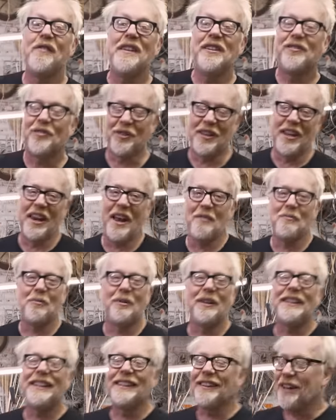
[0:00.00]
feature that I
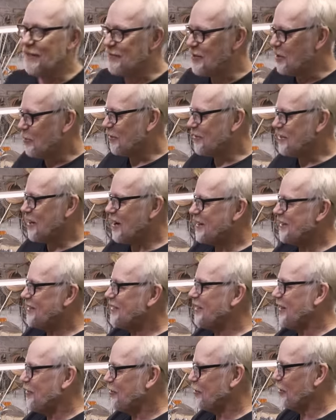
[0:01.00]
really love that was not
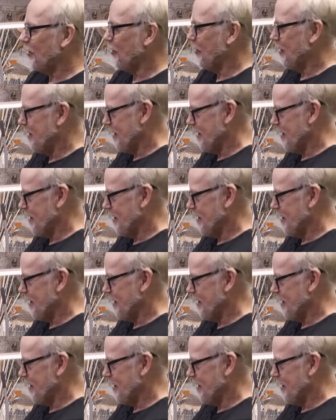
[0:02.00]
intentional.